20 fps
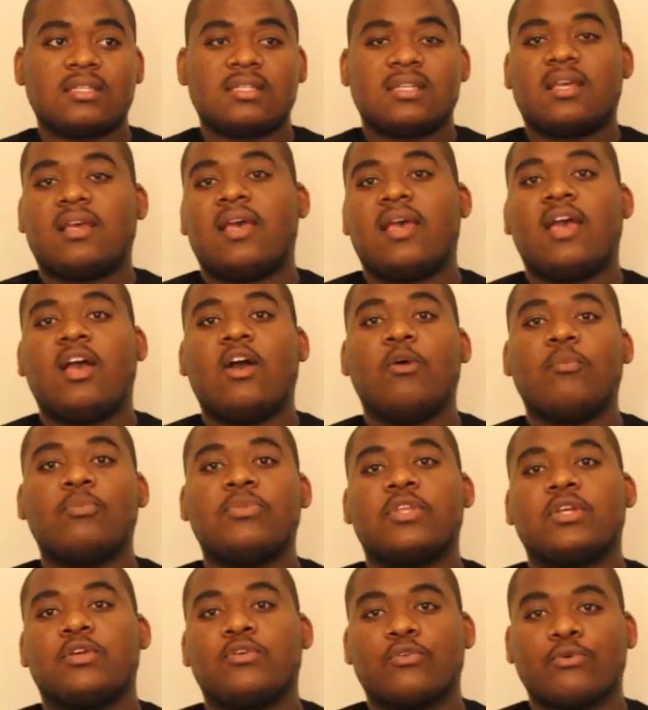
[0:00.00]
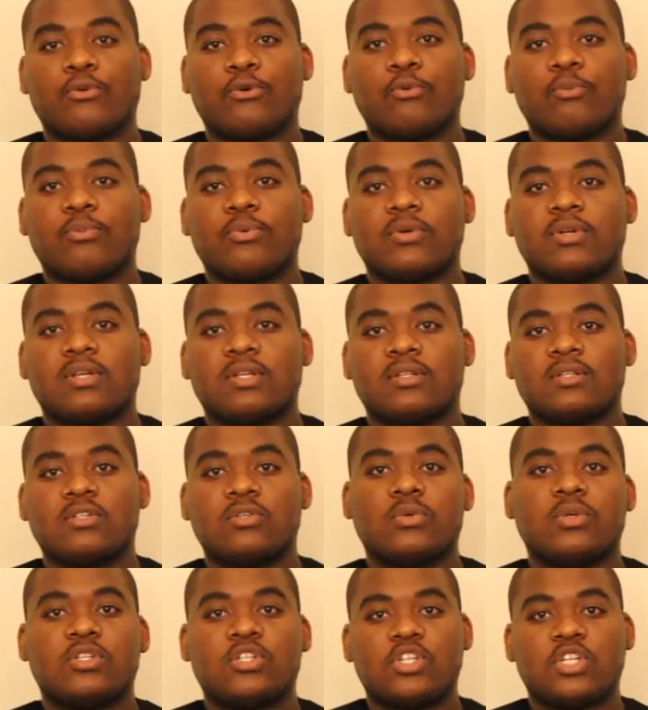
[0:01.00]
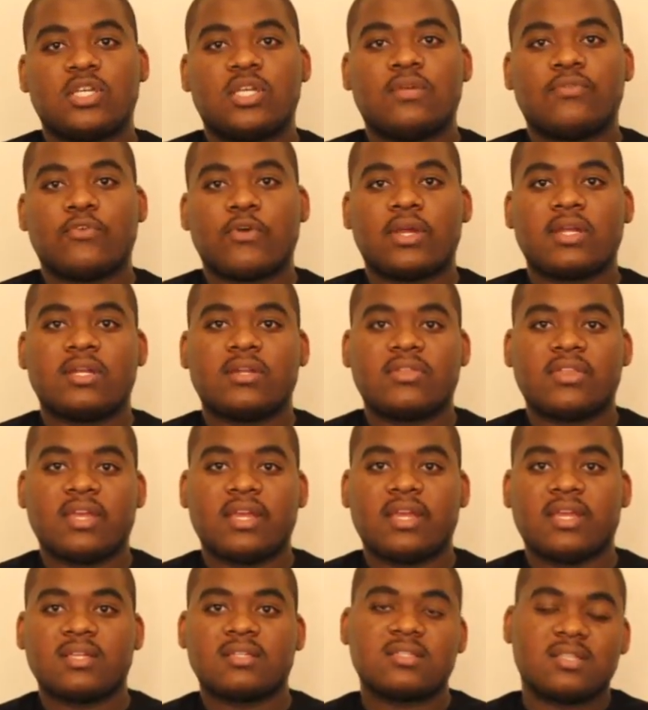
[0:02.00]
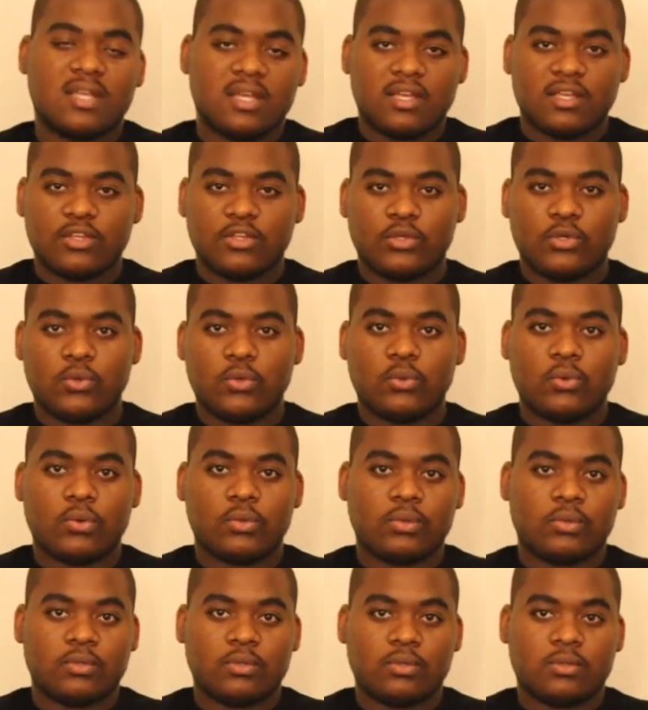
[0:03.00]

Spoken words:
help the group to achieve greater things. You